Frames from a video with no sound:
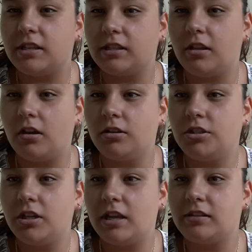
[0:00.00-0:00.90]
like
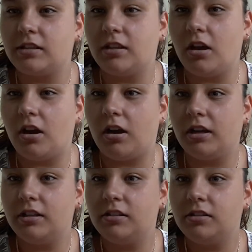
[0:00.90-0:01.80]
she has like the
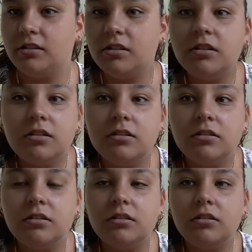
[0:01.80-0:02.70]
eyes
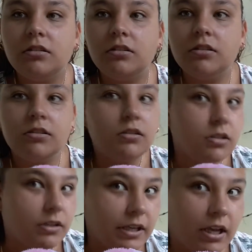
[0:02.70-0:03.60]

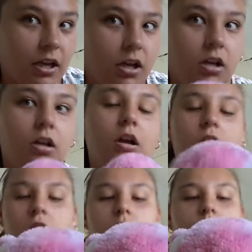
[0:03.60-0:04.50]
yeah,
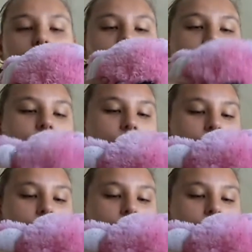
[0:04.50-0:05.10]
Um,